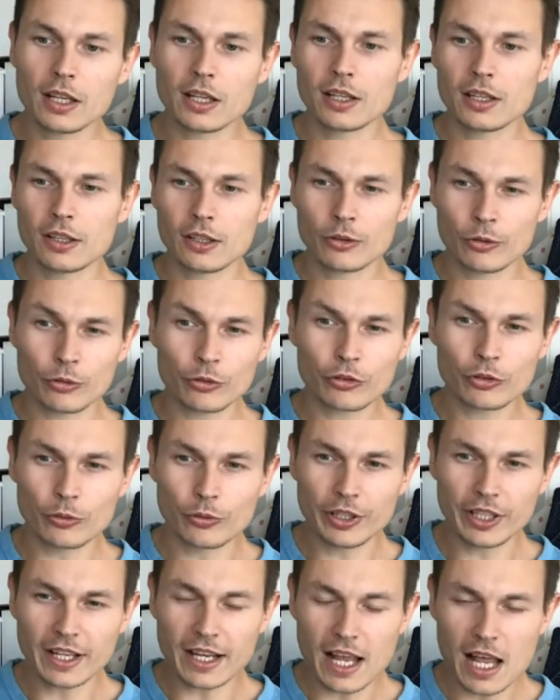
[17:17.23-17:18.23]
So just to
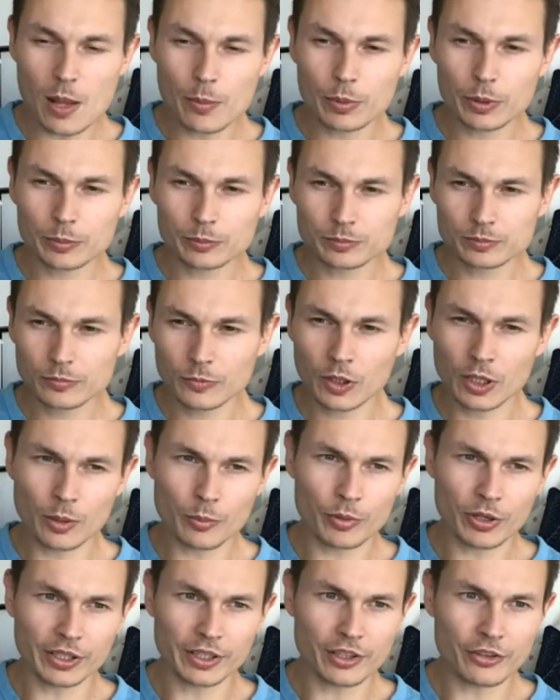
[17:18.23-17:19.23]
recap, I'm going to
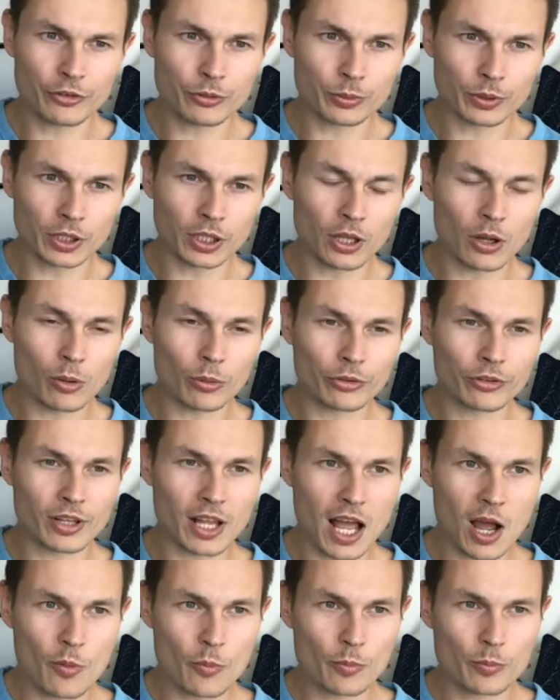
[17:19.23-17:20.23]
bring this to a close now.
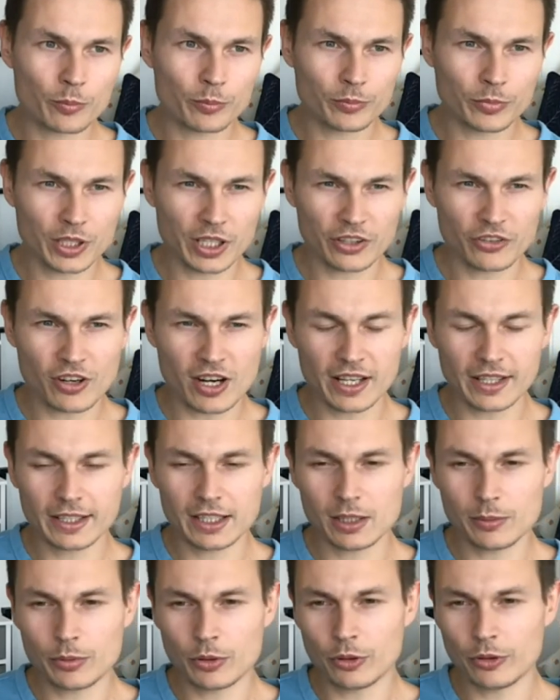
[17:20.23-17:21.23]
I'm going to try and
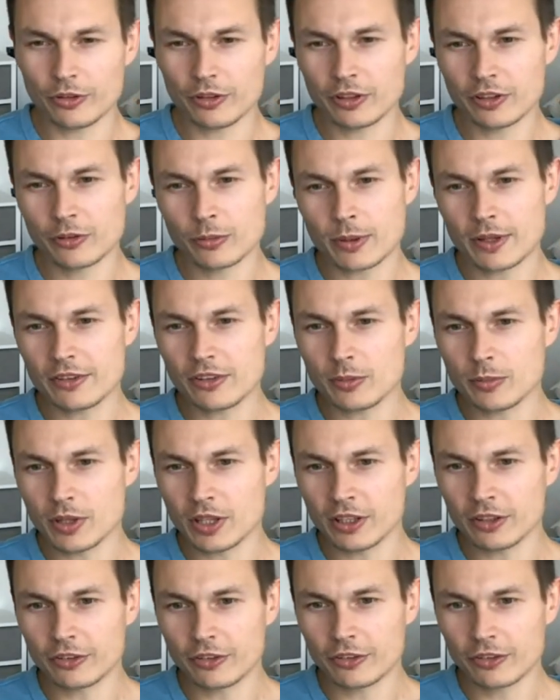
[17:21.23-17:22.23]
keep it under 20
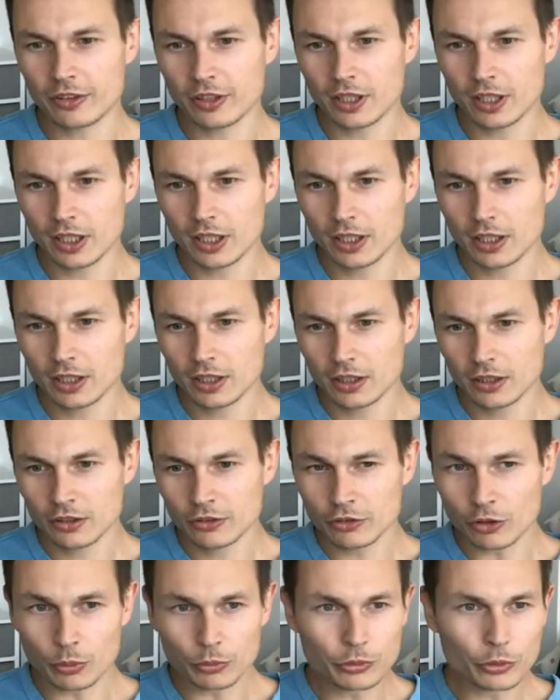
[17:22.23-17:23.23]
minutes.
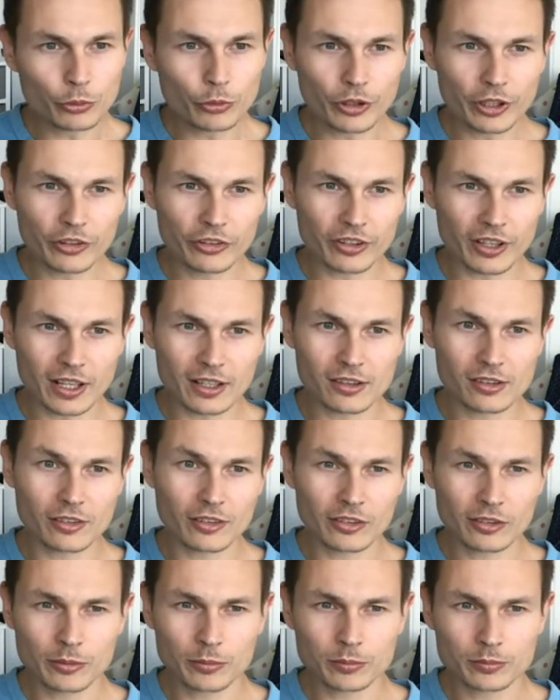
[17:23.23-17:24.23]
Don't do
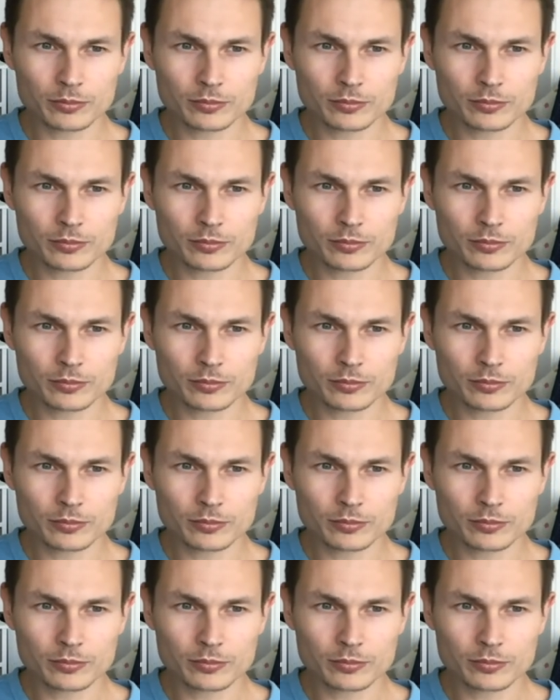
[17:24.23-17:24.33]
resends.